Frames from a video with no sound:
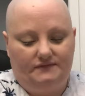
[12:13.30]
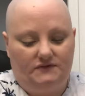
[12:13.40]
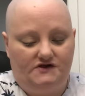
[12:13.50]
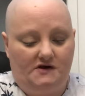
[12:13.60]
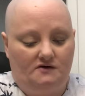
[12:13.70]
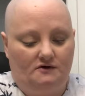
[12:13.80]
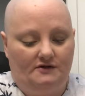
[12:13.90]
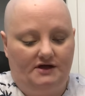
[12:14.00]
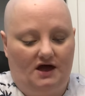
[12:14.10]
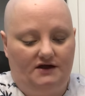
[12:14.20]

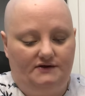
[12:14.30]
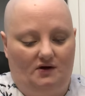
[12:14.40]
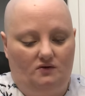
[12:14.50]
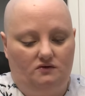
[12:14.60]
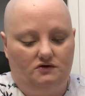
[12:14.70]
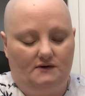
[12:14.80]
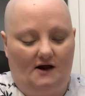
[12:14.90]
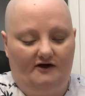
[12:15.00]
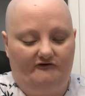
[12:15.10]
Generally, I don't try